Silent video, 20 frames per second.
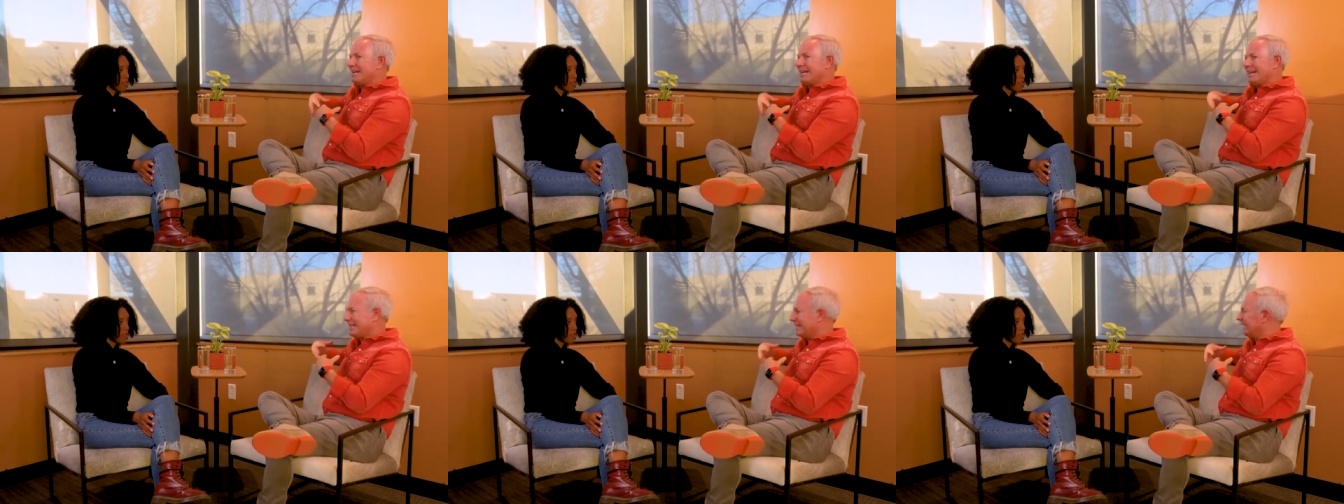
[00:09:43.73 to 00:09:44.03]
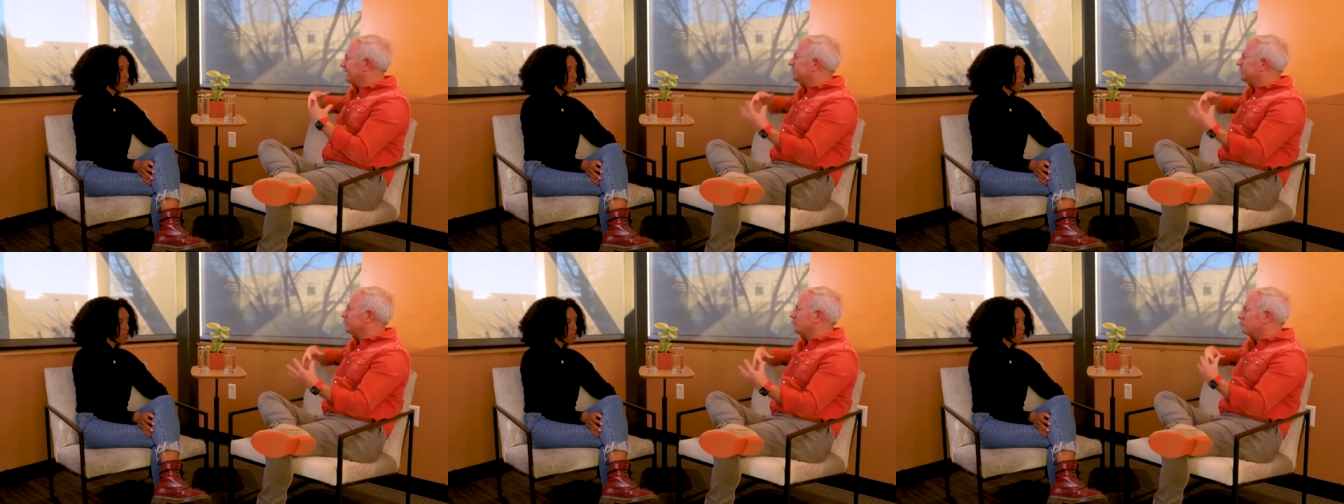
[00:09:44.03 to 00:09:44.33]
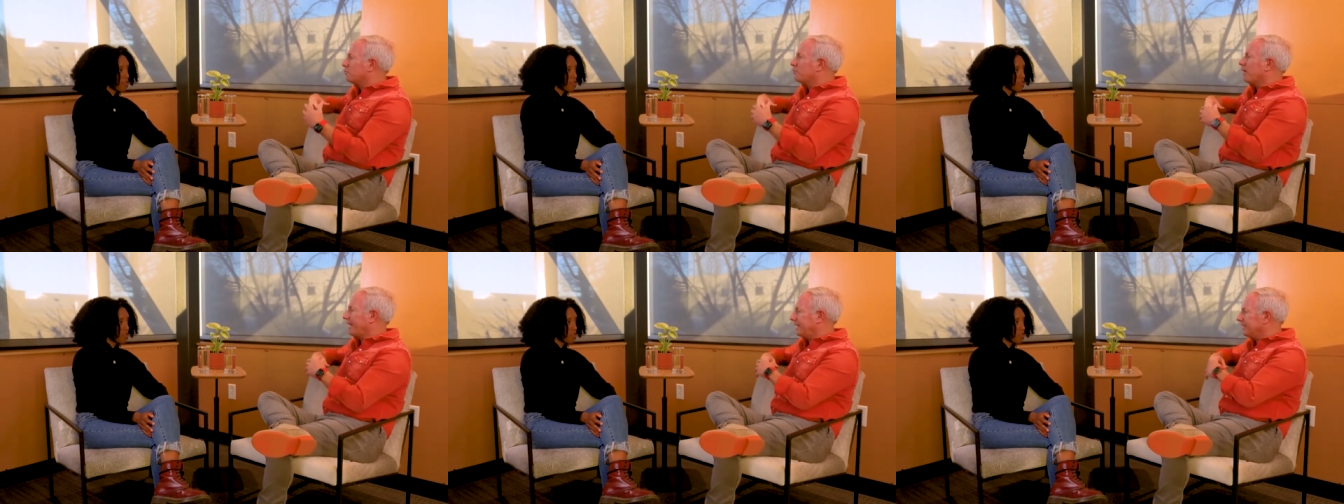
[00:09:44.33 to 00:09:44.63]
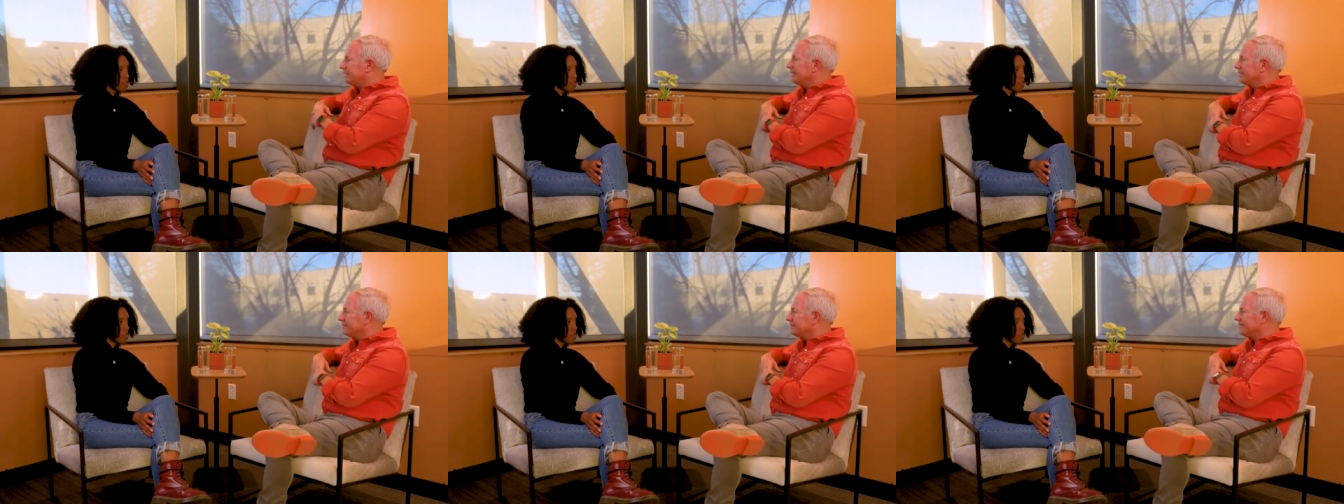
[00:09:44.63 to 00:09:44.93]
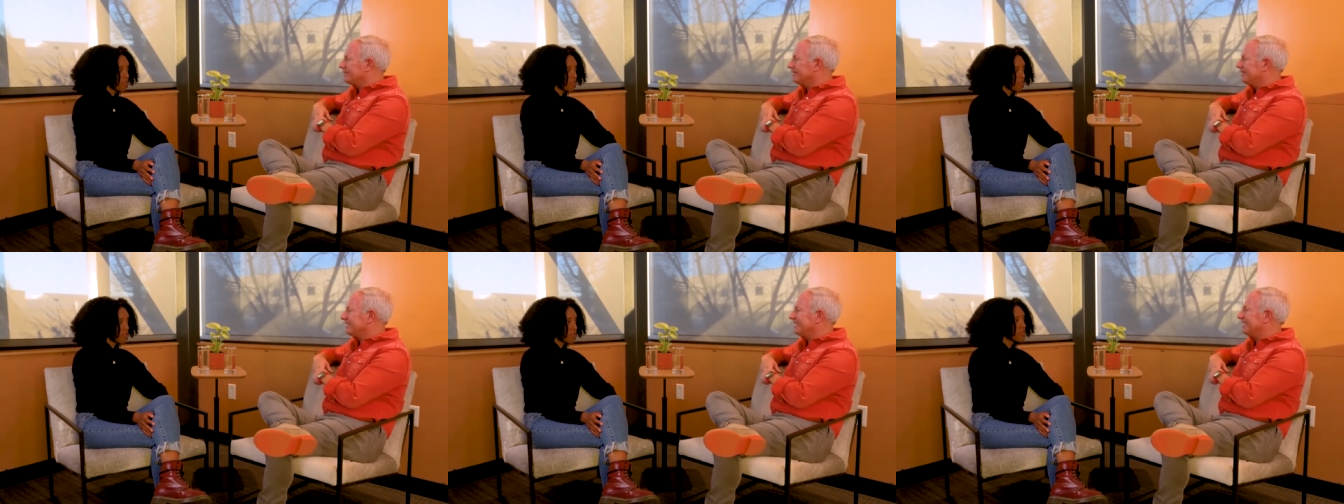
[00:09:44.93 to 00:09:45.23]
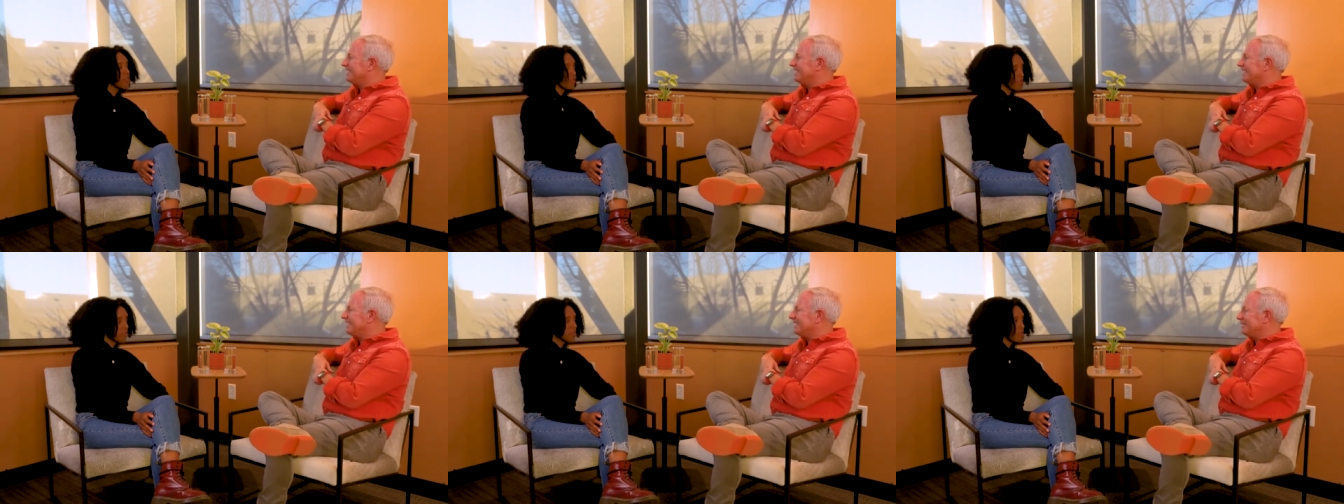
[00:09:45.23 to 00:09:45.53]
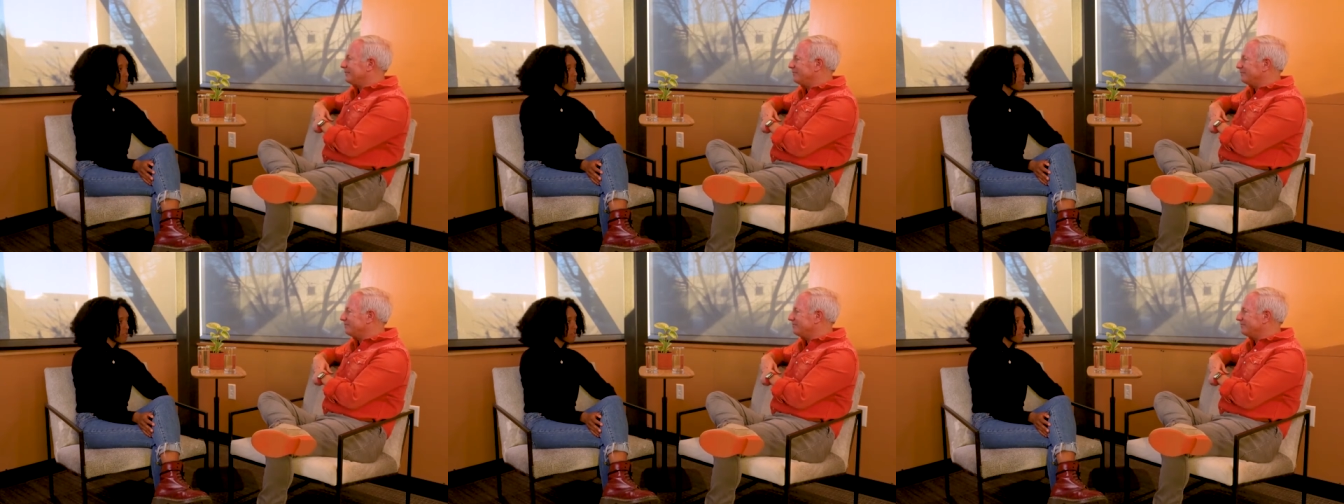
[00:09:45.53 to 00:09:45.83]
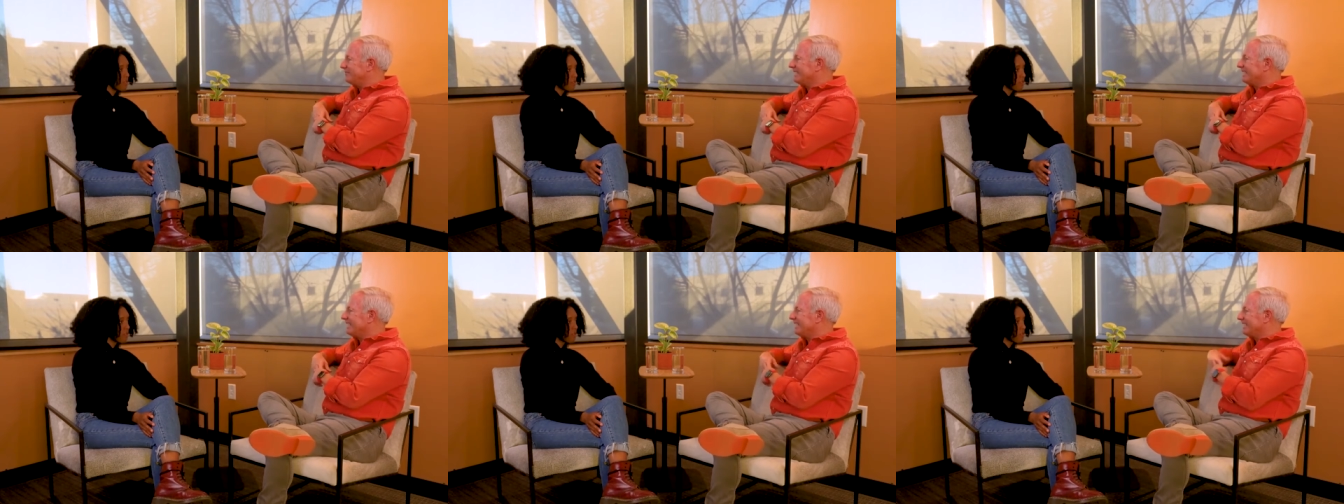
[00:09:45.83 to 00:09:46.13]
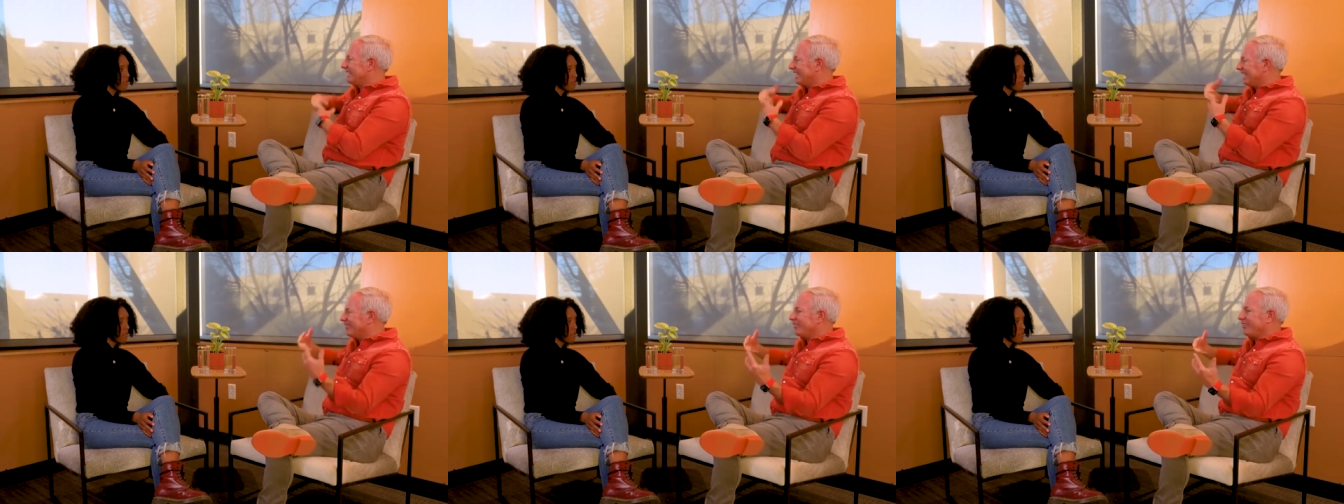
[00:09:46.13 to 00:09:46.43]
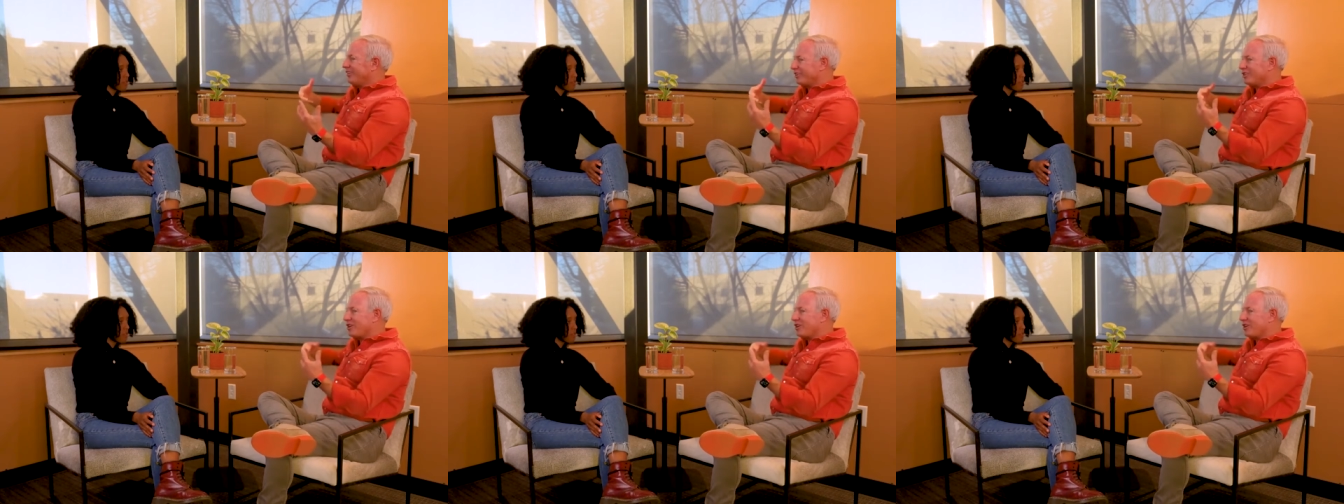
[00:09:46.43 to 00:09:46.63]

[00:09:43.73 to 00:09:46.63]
I think, some brightness in their